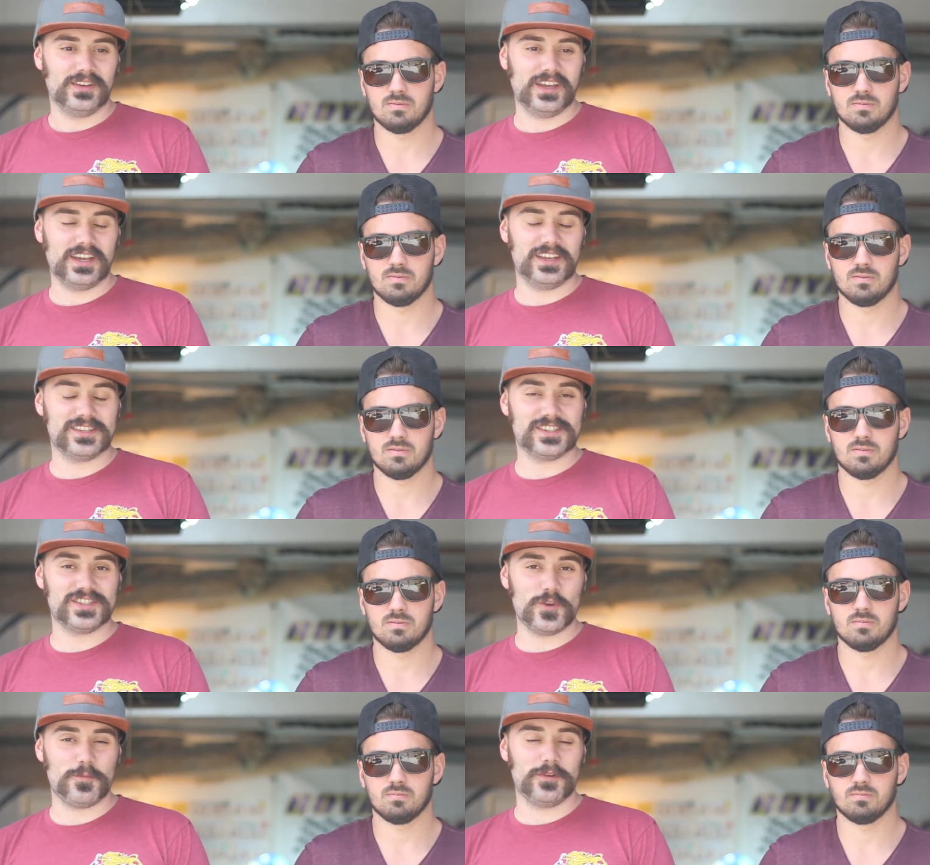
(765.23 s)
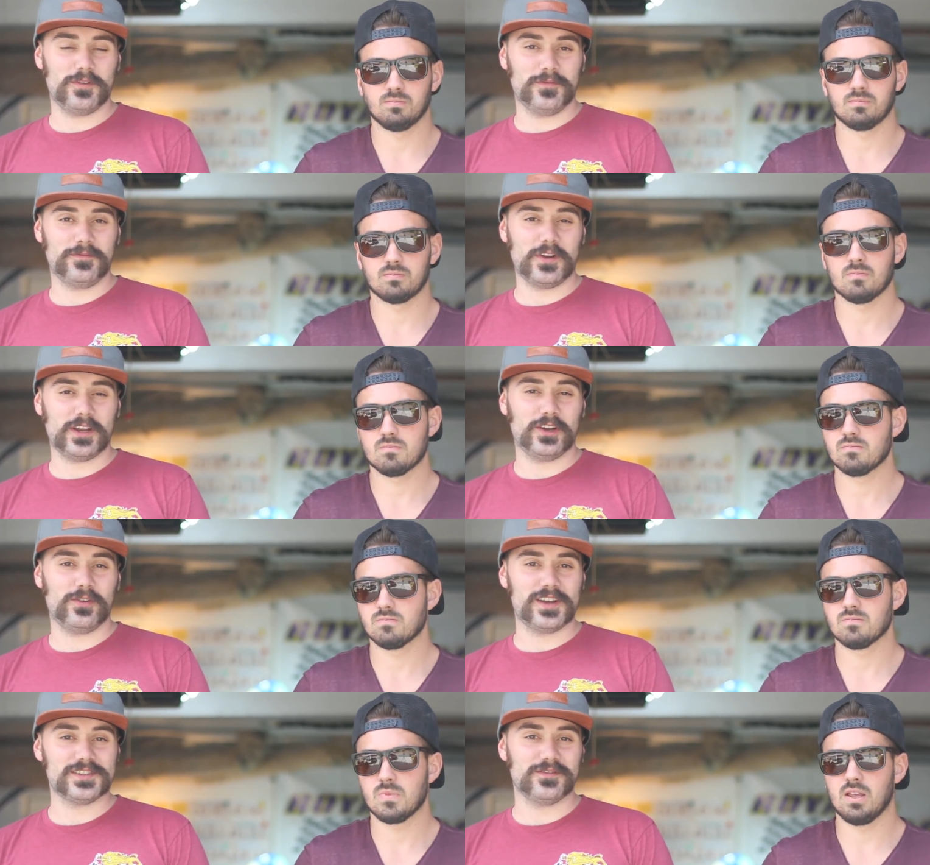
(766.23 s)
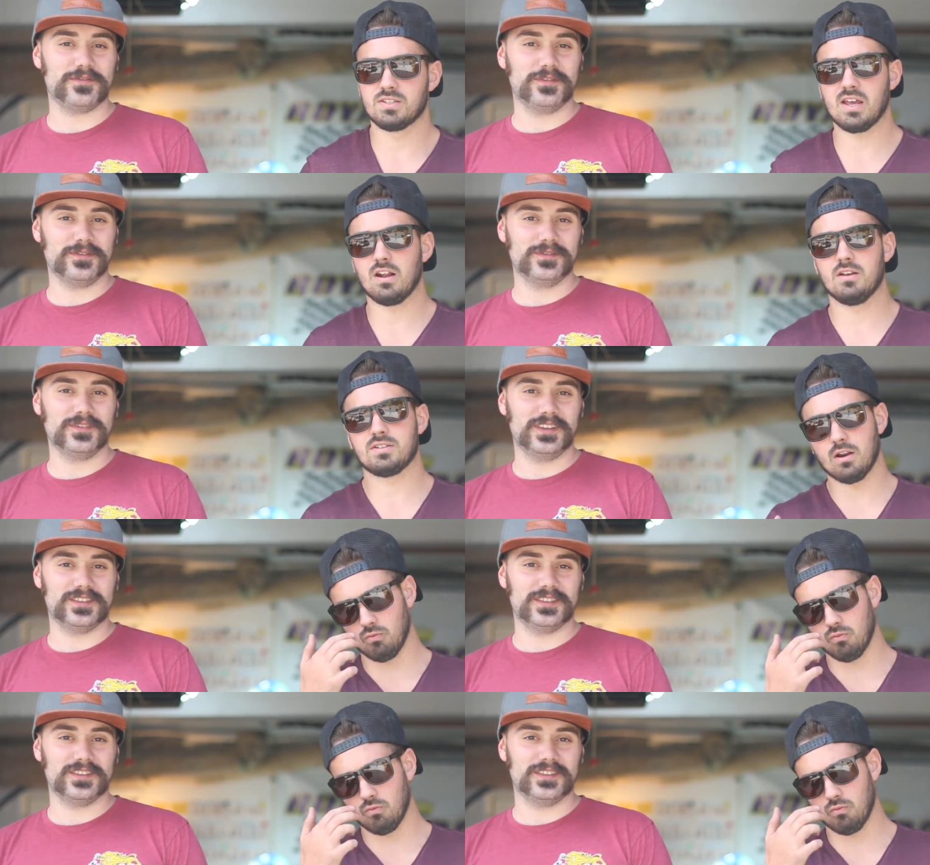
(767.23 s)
Speaker 1: Yeah, it's super freaking aggressive. It's got a it's got a